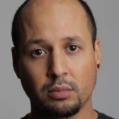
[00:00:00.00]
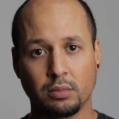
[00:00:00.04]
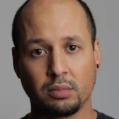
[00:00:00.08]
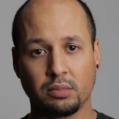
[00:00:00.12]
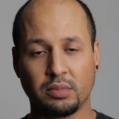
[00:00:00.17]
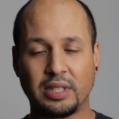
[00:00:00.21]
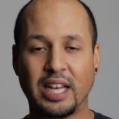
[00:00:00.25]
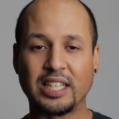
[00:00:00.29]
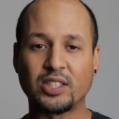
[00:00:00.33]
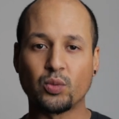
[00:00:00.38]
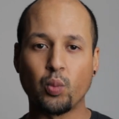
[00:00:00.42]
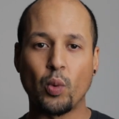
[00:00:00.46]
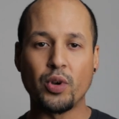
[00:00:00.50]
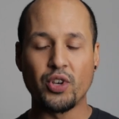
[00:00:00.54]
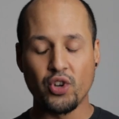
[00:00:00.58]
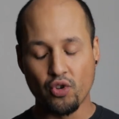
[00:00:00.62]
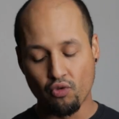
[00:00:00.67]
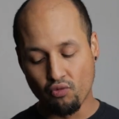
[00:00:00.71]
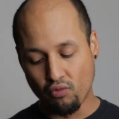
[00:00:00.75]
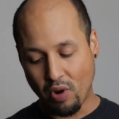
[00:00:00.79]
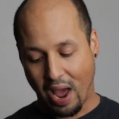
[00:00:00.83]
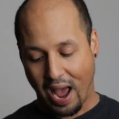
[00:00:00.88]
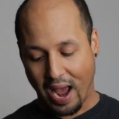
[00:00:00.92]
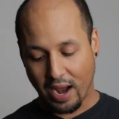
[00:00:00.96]
that's when you're
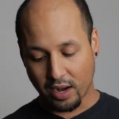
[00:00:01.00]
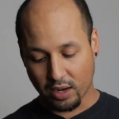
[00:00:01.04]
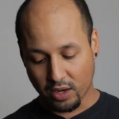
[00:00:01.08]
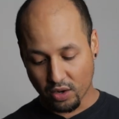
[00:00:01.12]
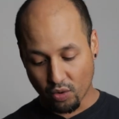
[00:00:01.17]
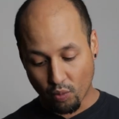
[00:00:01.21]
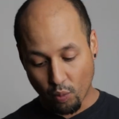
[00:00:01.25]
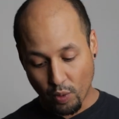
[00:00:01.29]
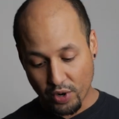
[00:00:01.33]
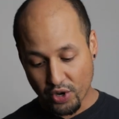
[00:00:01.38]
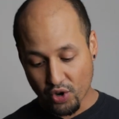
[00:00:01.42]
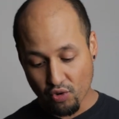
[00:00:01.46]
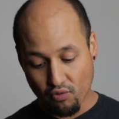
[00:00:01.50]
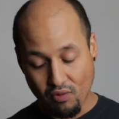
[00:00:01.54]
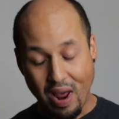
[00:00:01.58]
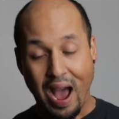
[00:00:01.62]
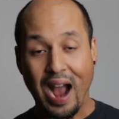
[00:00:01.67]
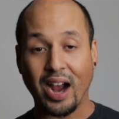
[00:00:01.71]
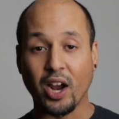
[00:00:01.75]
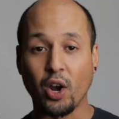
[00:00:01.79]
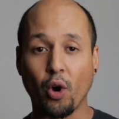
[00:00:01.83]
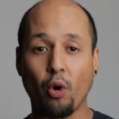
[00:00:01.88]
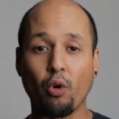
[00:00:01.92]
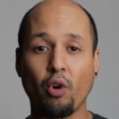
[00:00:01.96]
not
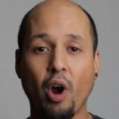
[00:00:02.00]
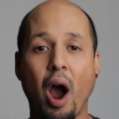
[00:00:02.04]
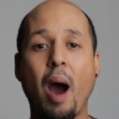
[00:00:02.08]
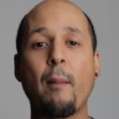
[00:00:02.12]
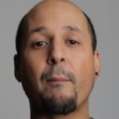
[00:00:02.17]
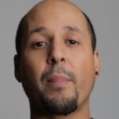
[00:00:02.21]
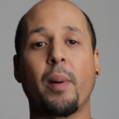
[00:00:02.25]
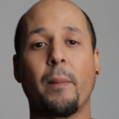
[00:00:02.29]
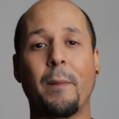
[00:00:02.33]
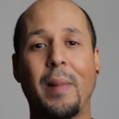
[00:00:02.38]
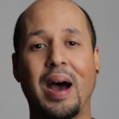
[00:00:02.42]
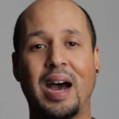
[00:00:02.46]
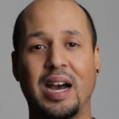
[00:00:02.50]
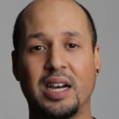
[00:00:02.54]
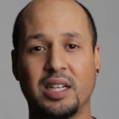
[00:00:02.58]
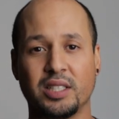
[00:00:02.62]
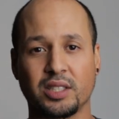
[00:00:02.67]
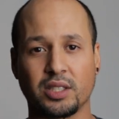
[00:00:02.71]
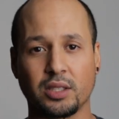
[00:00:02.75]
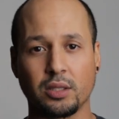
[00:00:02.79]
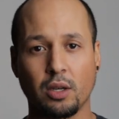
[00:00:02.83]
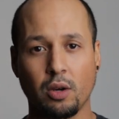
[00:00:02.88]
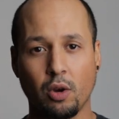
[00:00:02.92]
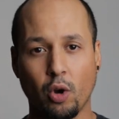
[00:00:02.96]
going to
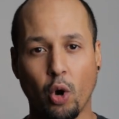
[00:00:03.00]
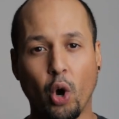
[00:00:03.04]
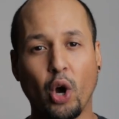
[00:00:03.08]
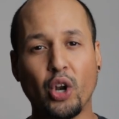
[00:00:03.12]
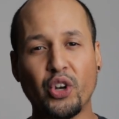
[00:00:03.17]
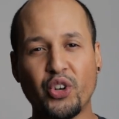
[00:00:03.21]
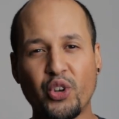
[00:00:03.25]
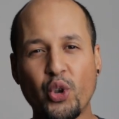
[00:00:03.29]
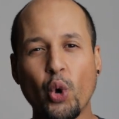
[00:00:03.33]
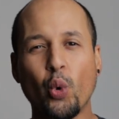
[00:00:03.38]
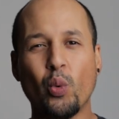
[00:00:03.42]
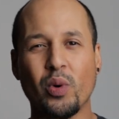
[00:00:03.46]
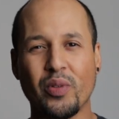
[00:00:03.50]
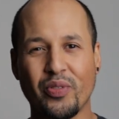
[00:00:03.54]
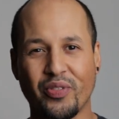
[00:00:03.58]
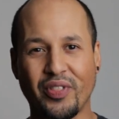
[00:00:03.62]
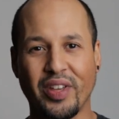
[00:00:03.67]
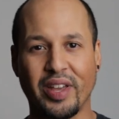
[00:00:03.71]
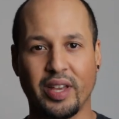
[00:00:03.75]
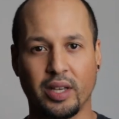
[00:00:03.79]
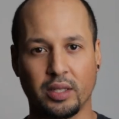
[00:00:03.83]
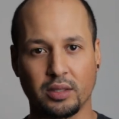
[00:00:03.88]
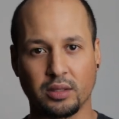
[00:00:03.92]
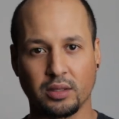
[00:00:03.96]
compromise on doing
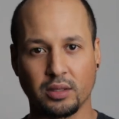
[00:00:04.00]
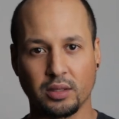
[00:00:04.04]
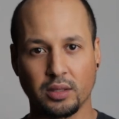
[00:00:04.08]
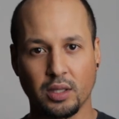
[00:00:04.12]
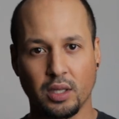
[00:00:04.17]
things.